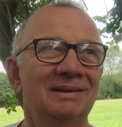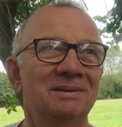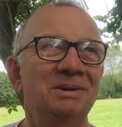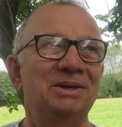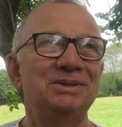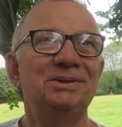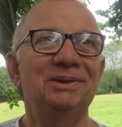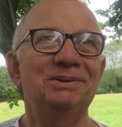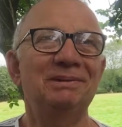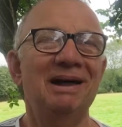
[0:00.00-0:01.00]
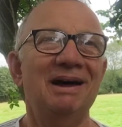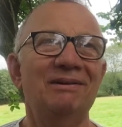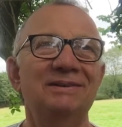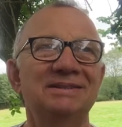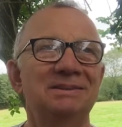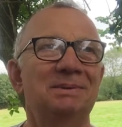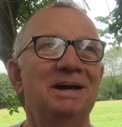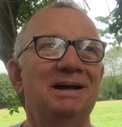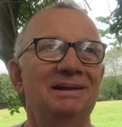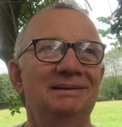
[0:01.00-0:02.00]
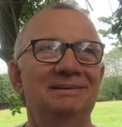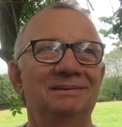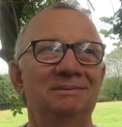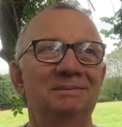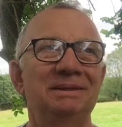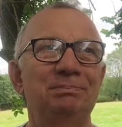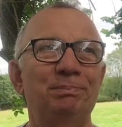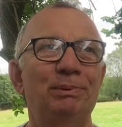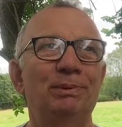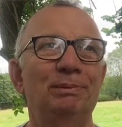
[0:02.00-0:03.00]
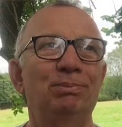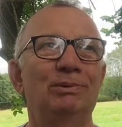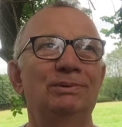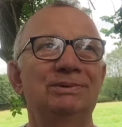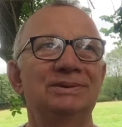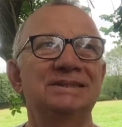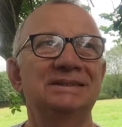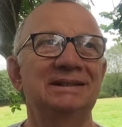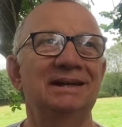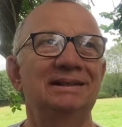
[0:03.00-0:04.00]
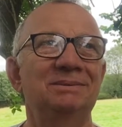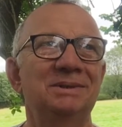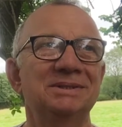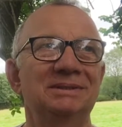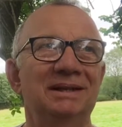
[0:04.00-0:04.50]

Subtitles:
Because you got to laugh and smile. But that poor bloke Thursday night, he wasn't